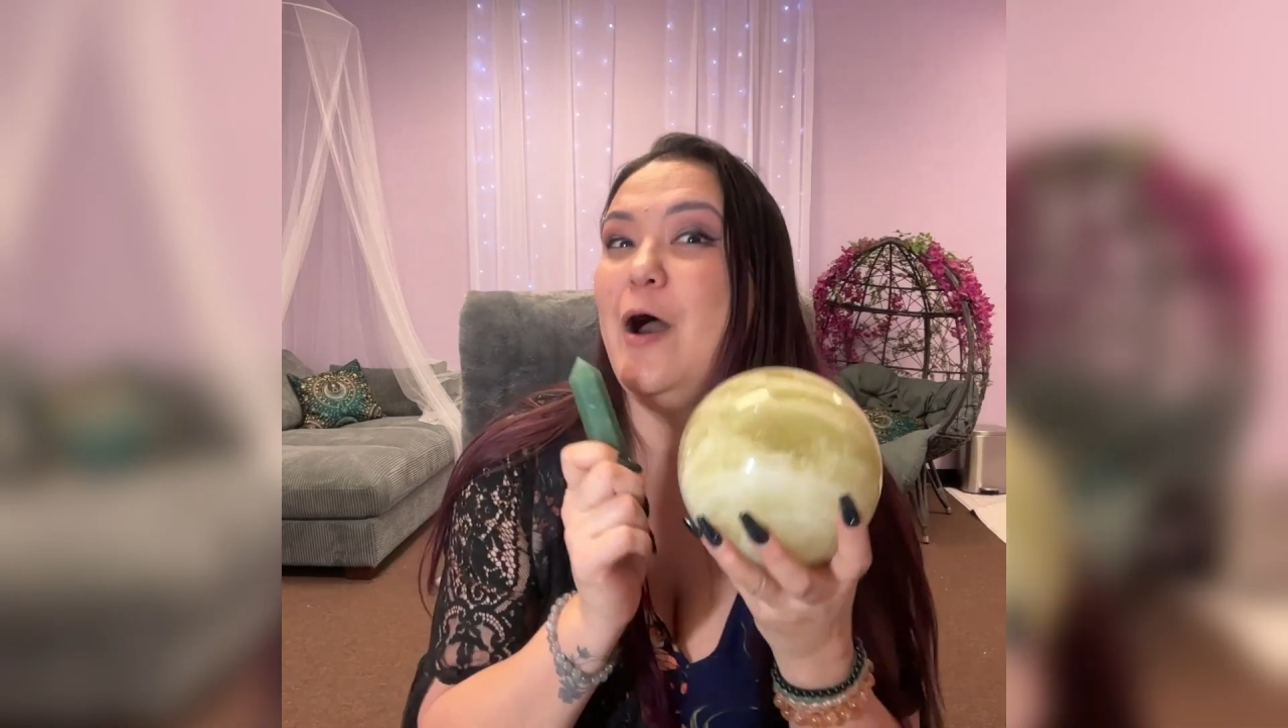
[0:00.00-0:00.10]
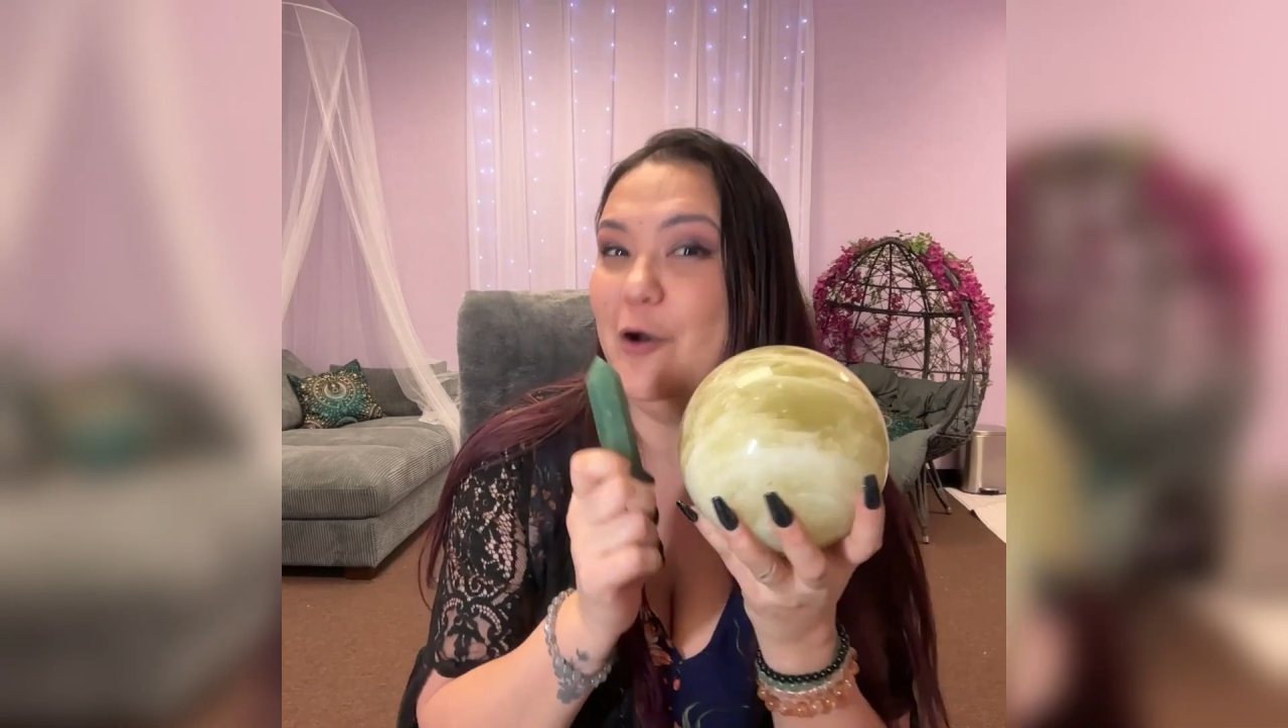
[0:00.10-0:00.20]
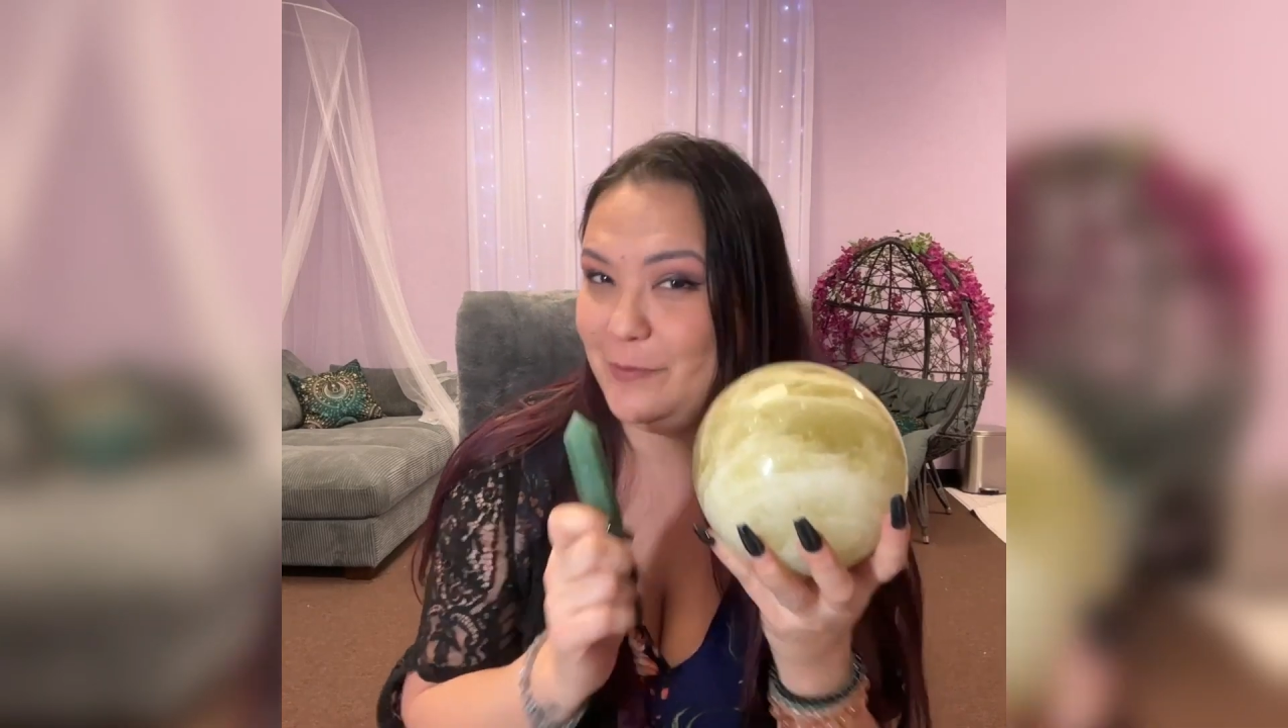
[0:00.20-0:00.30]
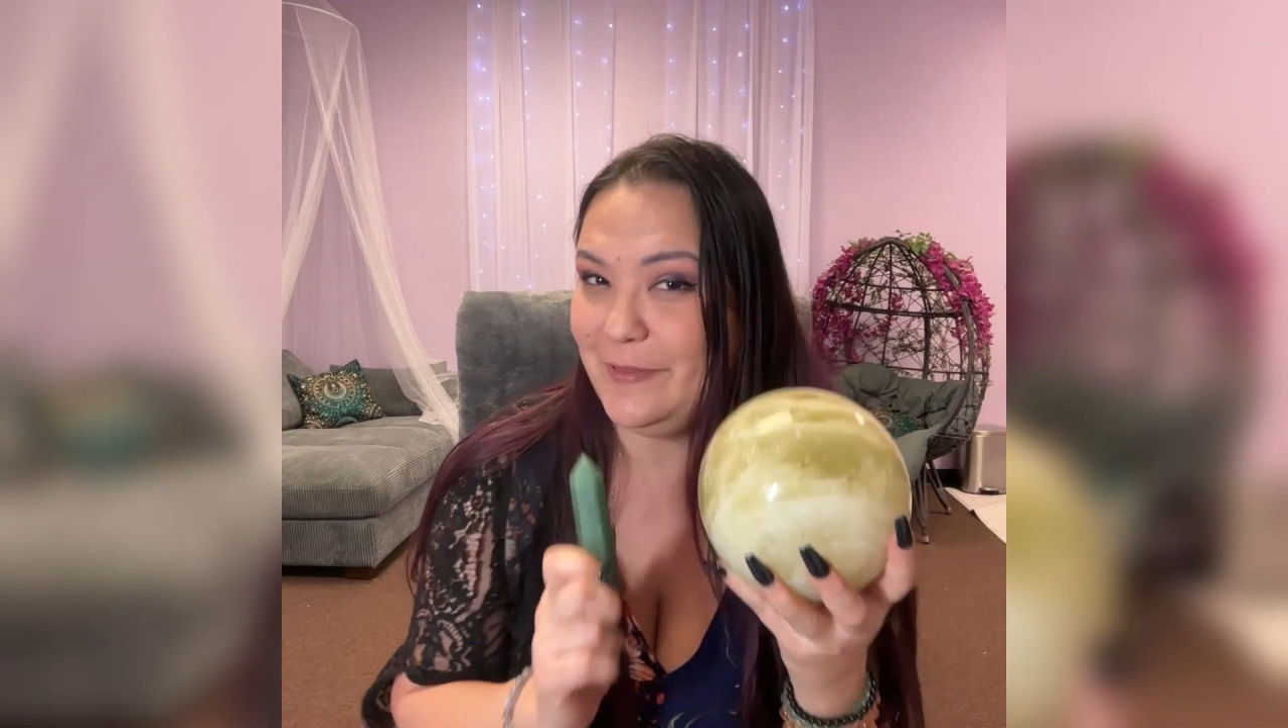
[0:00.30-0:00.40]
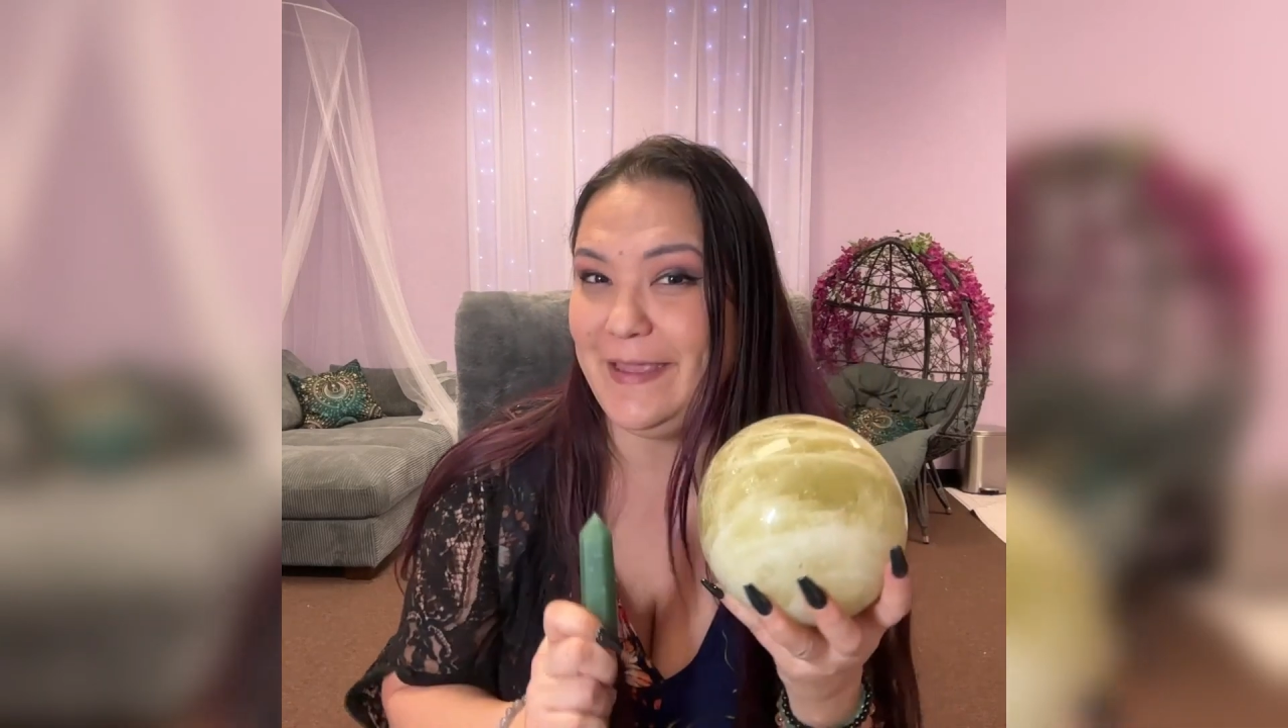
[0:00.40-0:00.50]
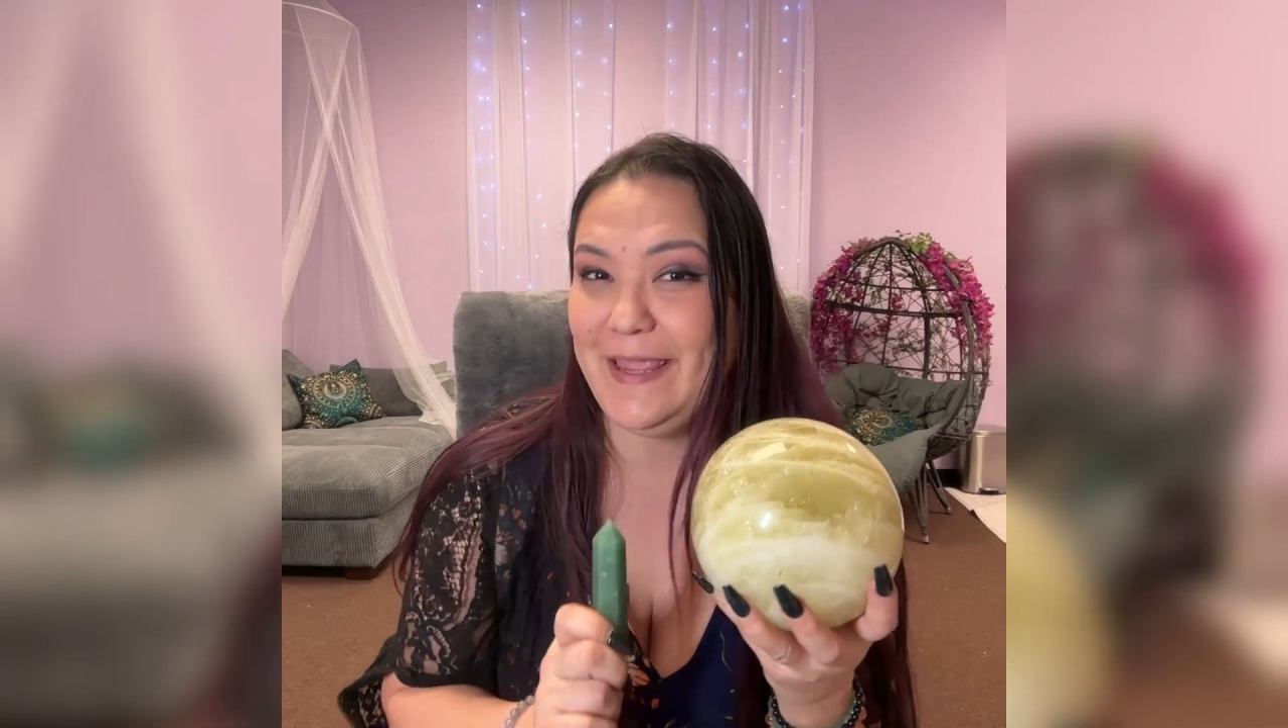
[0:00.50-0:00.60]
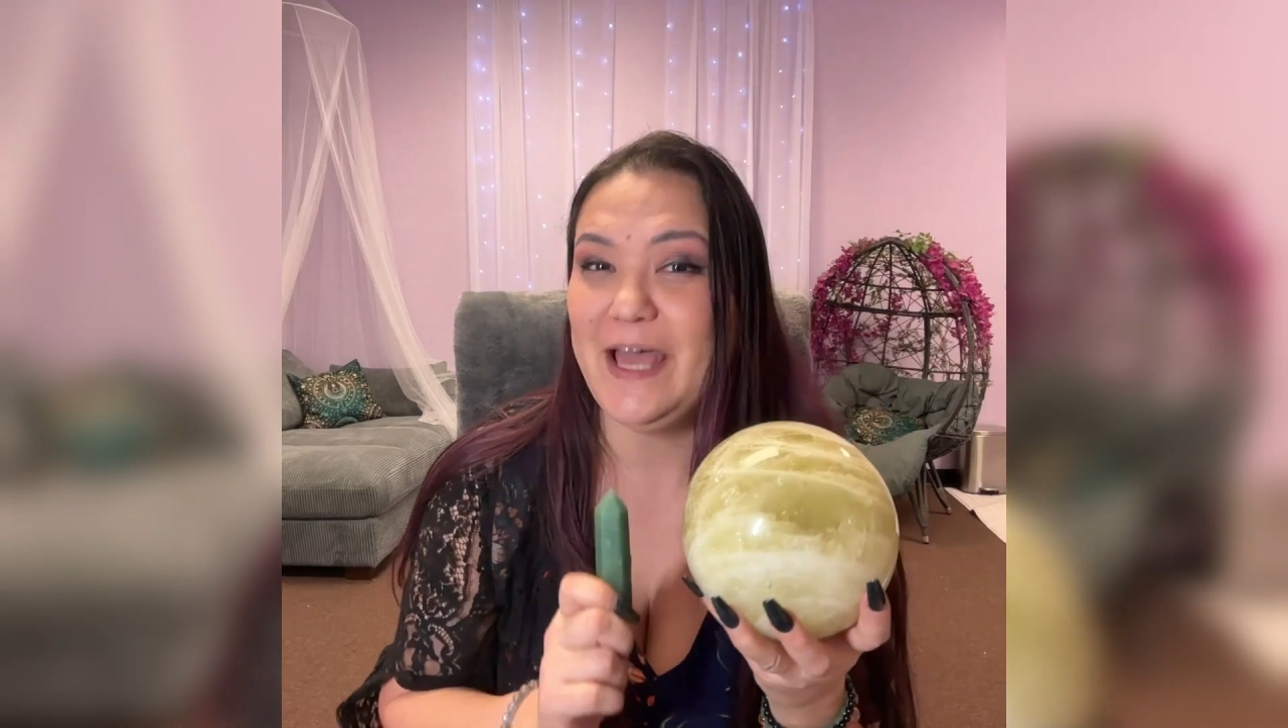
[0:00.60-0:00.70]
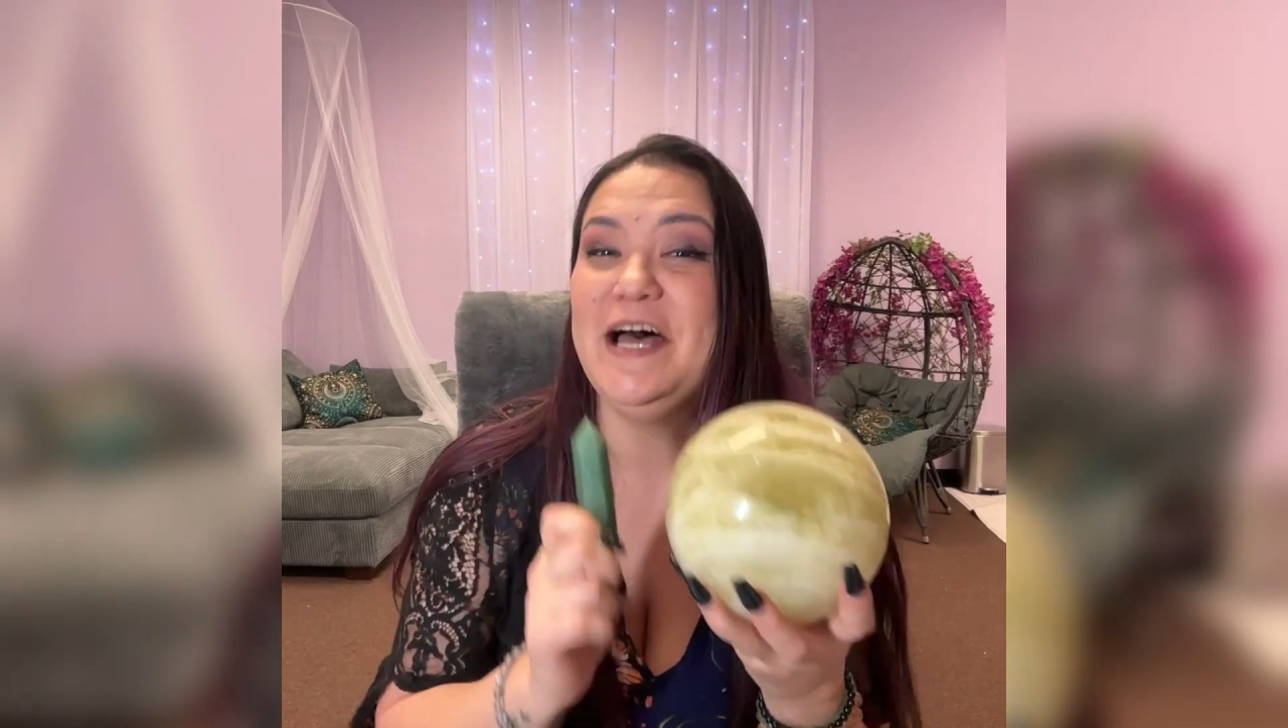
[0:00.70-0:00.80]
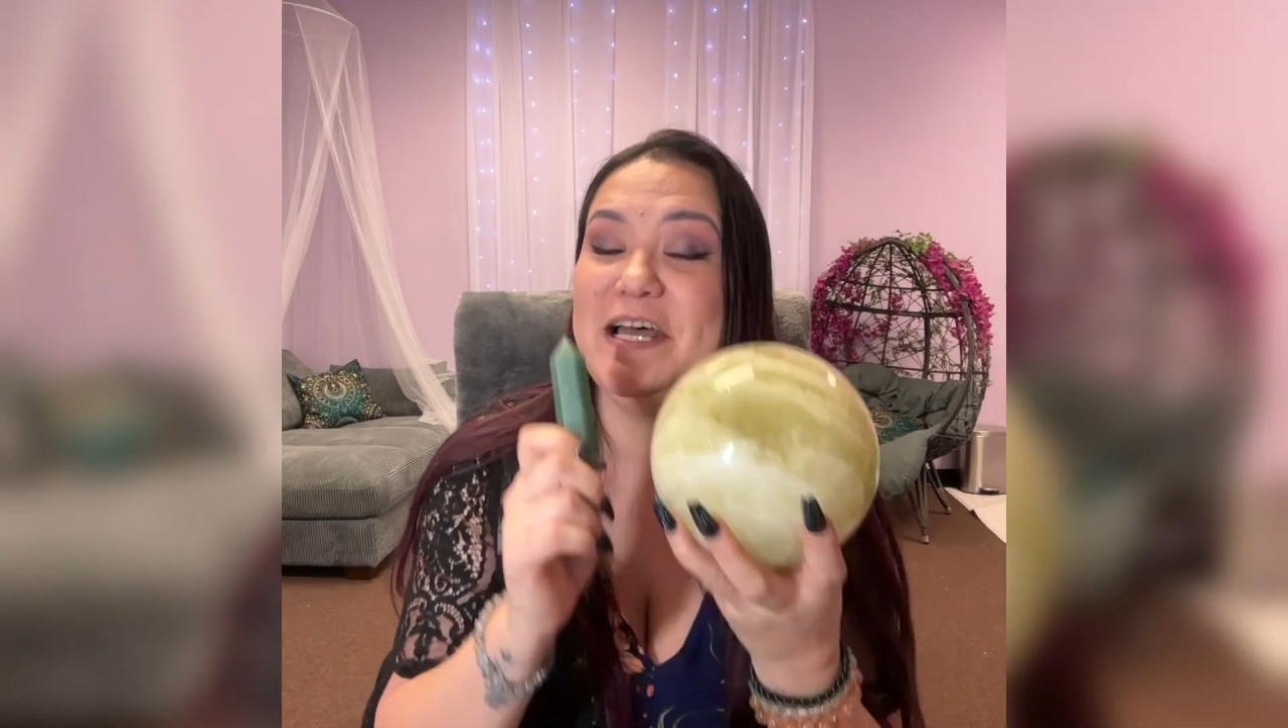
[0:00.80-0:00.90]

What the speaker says: holy